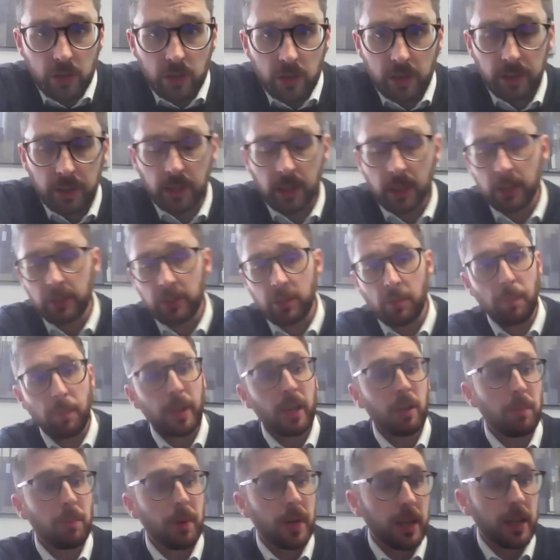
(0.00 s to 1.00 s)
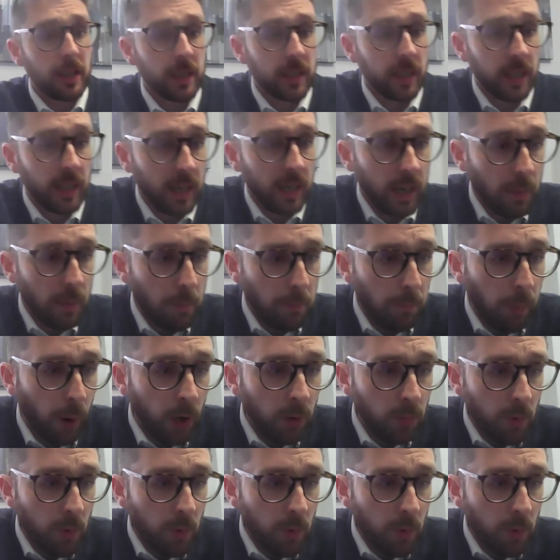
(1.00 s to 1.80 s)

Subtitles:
Just to pick up a